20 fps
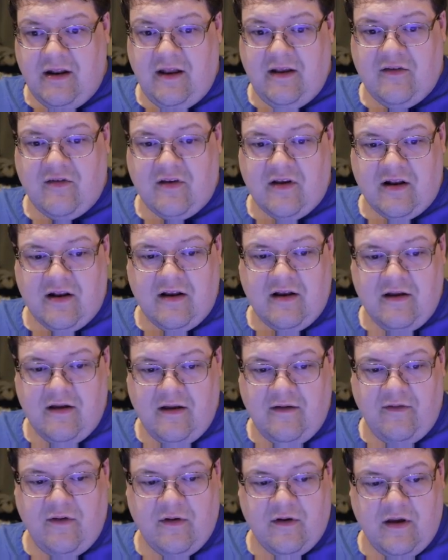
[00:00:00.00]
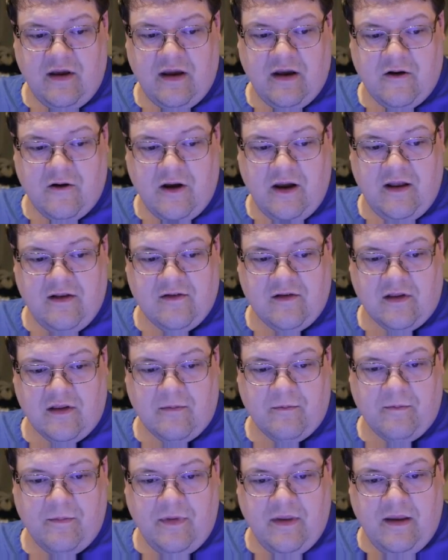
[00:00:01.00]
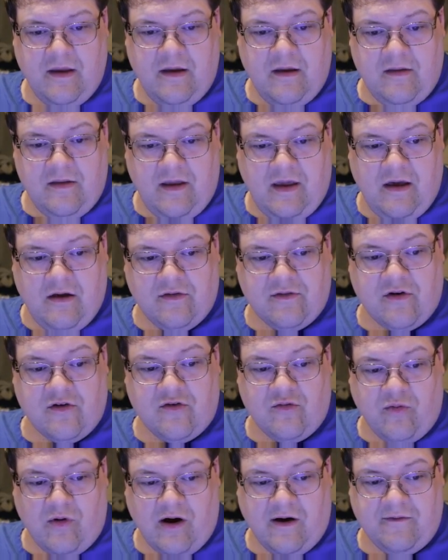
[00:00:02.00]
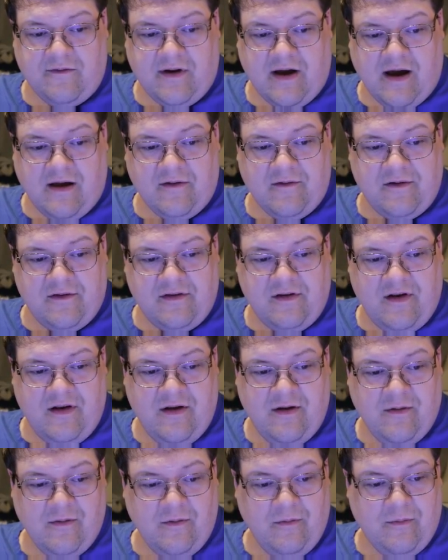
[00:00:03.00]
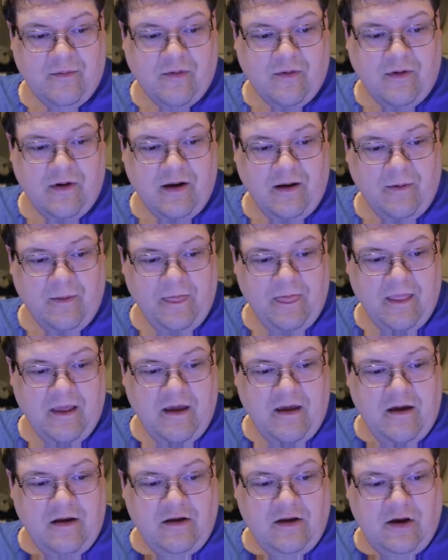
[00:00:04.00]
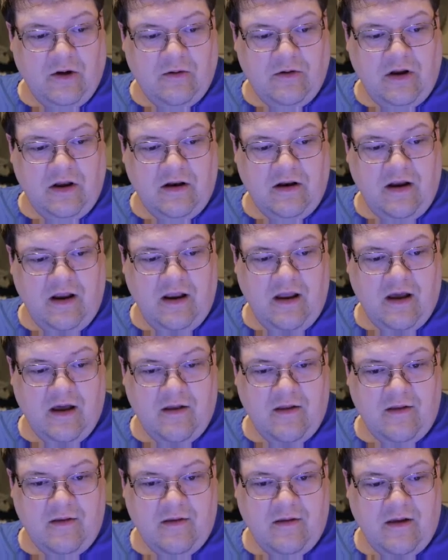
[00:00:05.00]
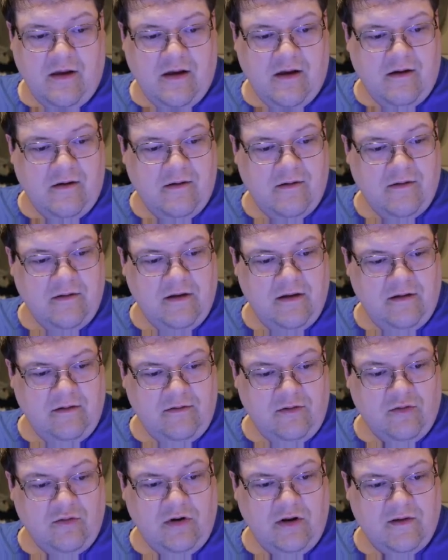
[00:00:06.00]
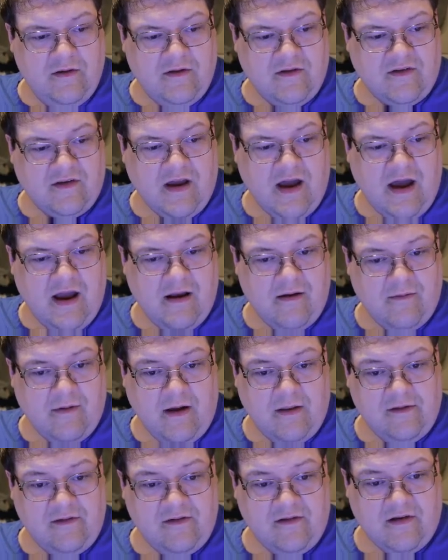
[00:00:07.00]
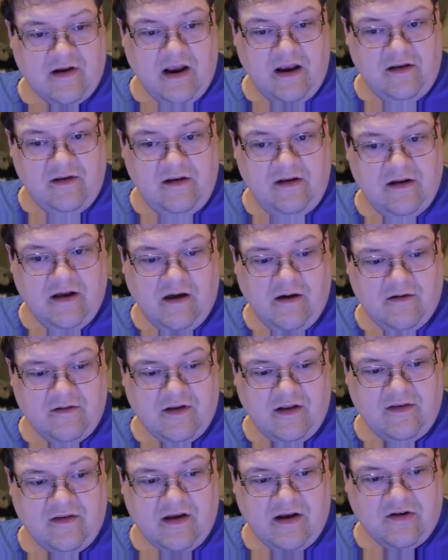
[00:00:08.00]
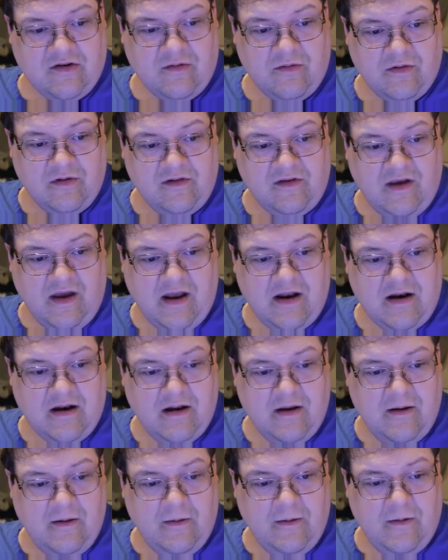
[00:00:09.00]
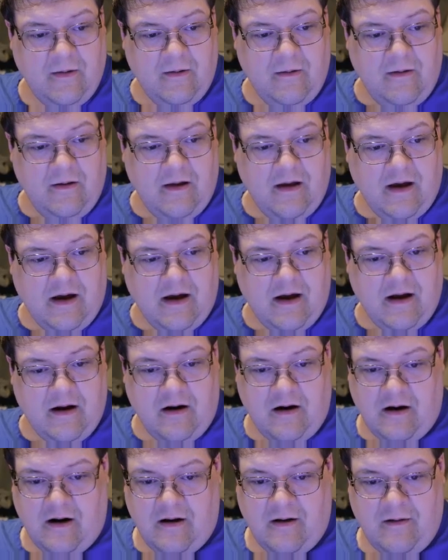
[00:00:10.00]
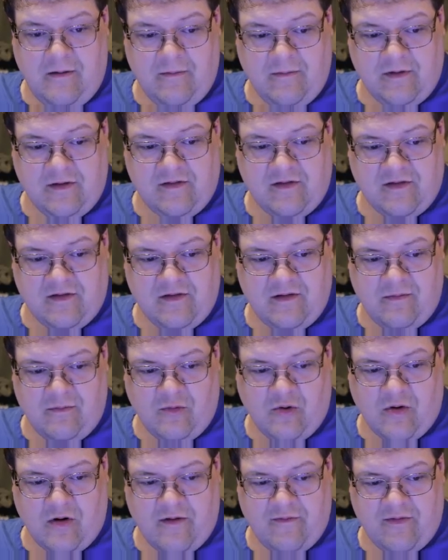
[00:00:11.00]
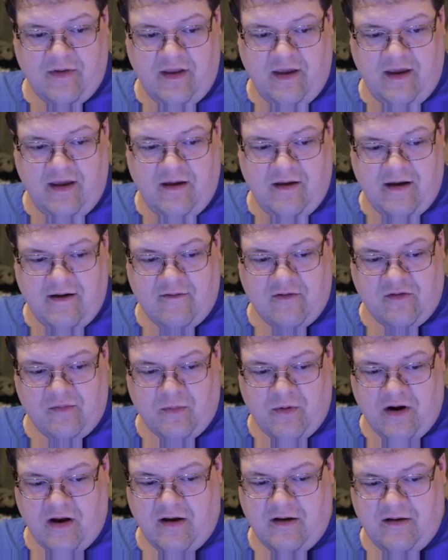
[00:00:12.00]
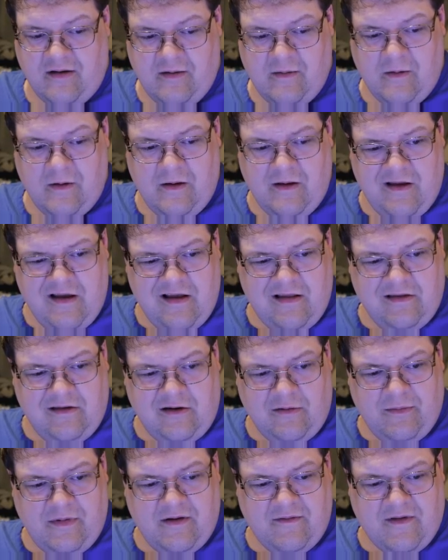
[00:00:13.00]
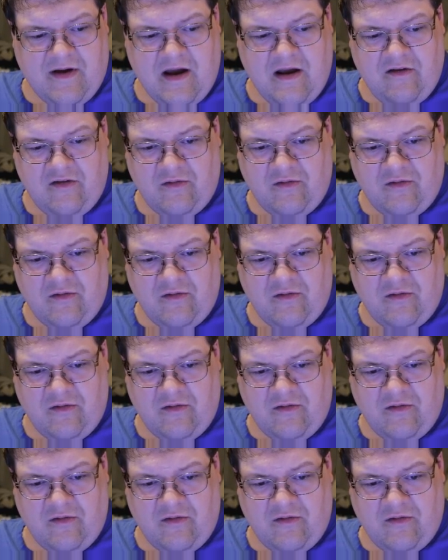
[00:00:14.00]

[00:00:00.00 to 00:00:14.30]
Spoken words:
decent if you can get your hands on them. The heels are $12. Oh boy. Union the Sky. Wow, this is $19. That's actually really sad. What is this? More of the Everspring. A little bit of value.